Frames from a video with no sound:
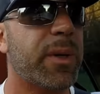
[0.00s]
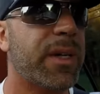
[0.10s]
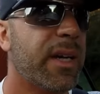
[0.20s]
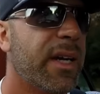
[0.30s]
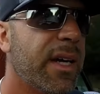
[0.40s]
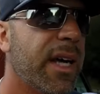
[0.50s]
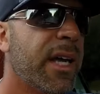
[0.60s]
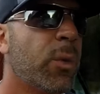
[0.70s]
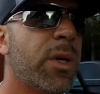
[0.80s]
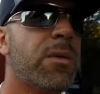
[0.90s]
But
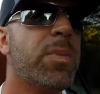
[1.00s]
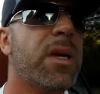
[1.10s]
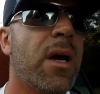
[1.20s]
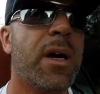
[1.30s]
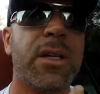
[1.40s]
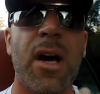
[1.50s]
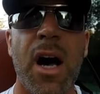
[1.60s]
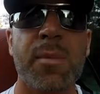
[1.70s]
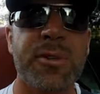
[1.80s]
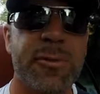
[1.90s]
it wouldn't be
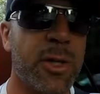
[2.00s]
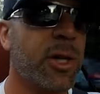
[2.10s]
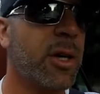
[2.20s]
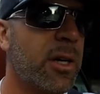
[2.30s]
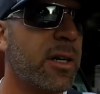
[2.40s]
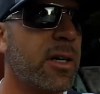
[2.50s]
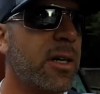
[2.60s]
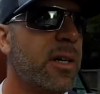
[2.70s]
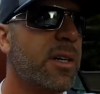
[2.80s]
uncommon for her